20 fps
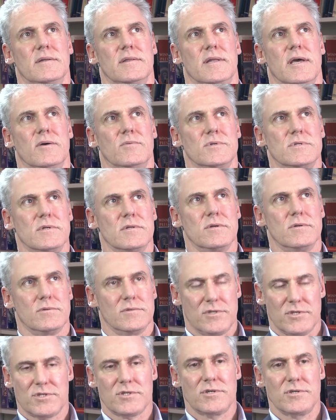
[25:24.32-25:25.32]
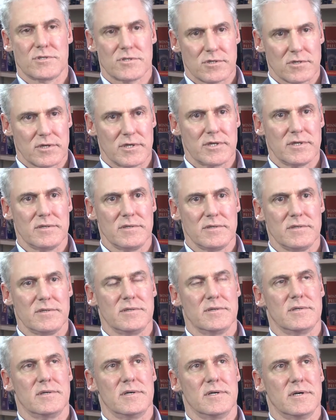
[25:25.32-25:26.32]
That was a little disconcerting.
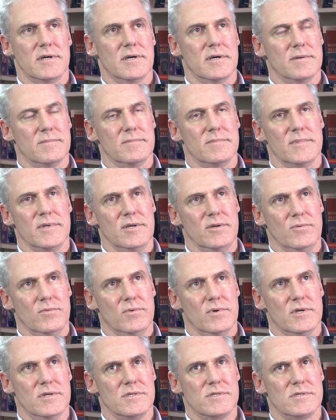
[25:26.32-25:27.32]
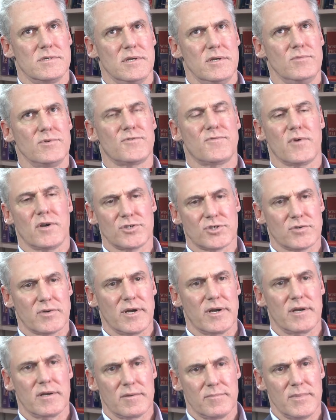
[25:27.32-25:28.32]
It was
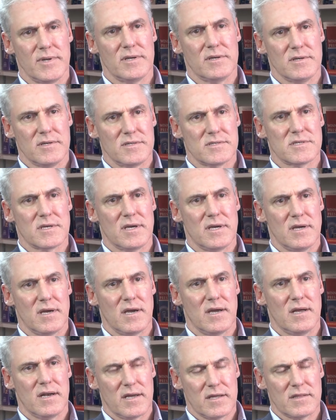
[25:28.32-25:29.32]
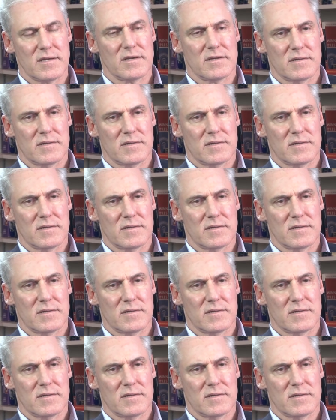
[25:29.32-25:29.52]
frustrating because I